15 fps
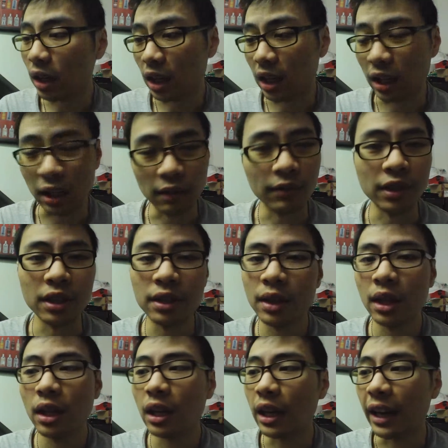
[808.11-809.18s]
I love it,
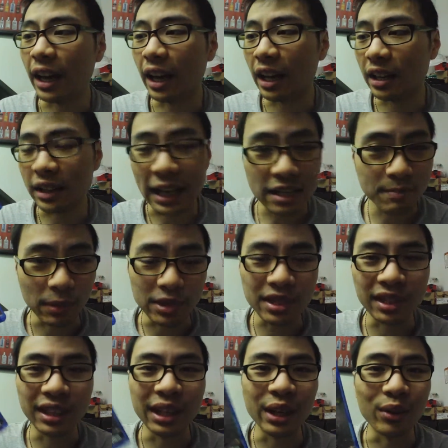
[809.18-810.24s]
and that's
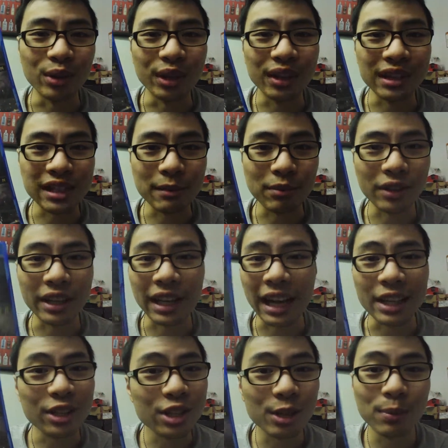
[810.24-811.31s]
basically the only things I'm playing.
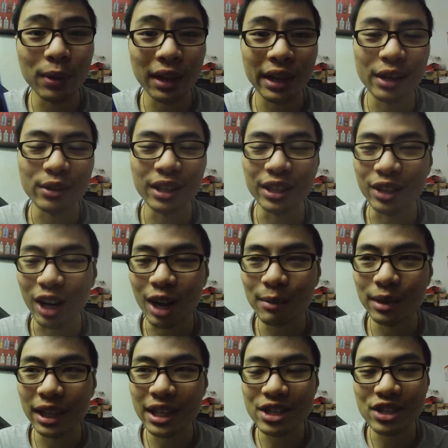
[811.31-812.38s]
I used to play only
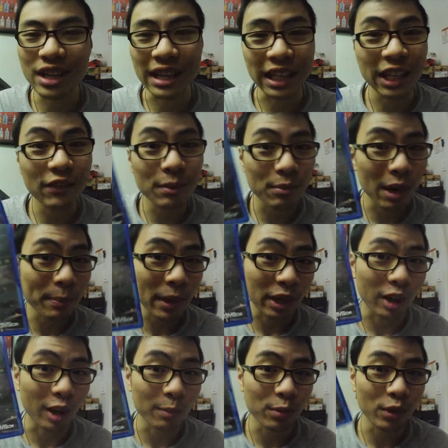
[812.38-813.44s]
Domination, and they even brought
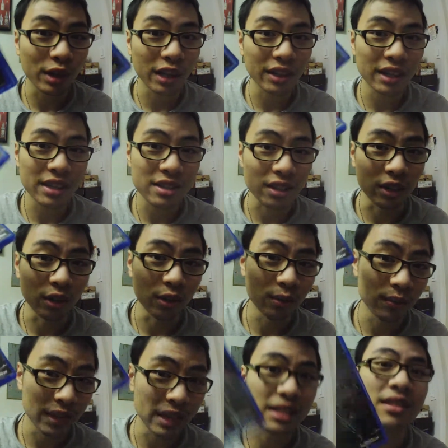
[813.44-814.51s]
back Hardpoint on this,
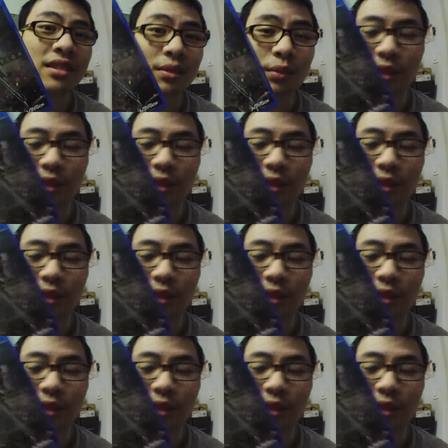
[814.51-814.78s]
so this is